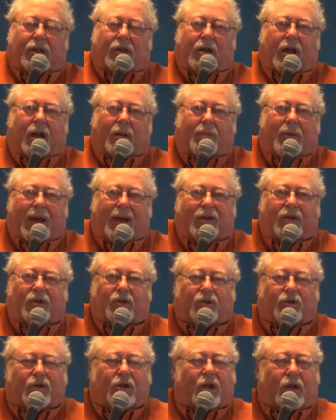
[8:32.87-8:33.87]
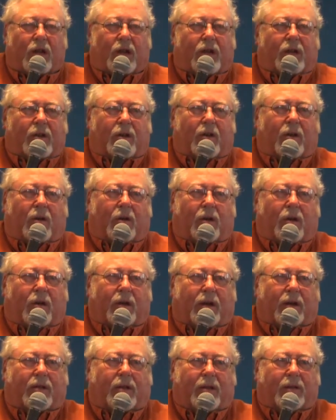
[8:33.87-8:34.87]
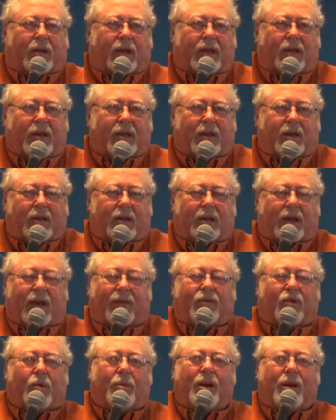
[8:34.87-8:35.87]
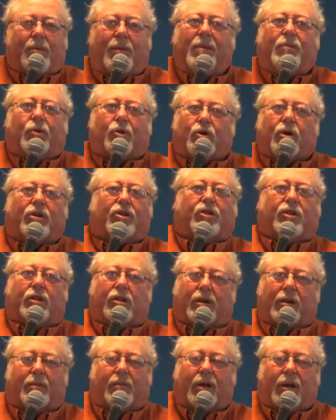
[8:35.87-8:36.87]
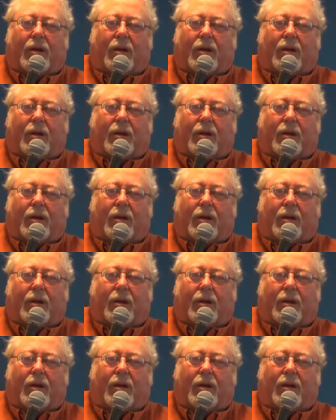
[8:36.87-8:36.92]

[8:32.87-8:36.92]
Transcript: A lot of pastors, you know, uh, they uh, have too many people trusting them.